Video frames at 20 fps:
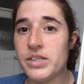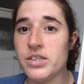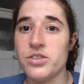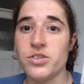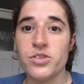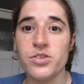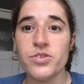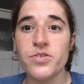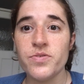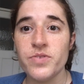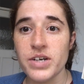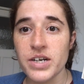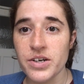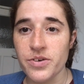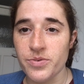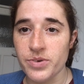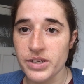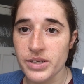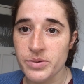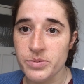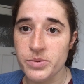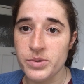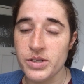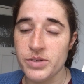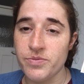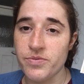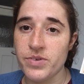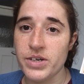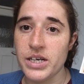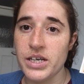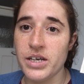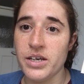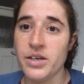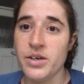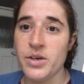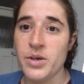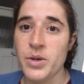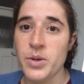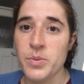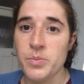It's also very readable and very
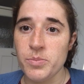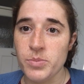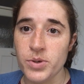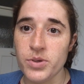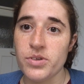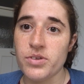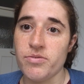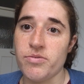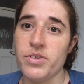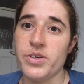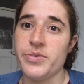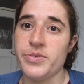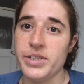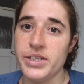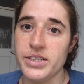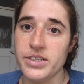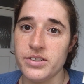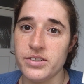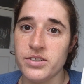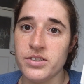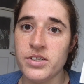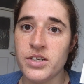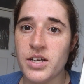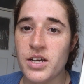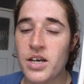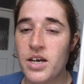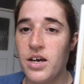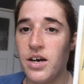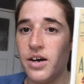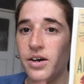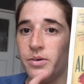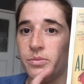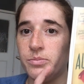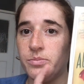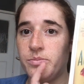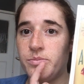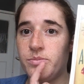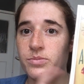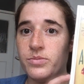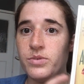beautifully written.
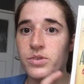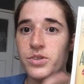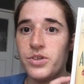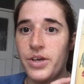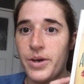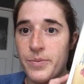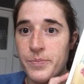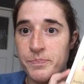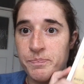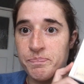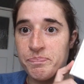So yeah,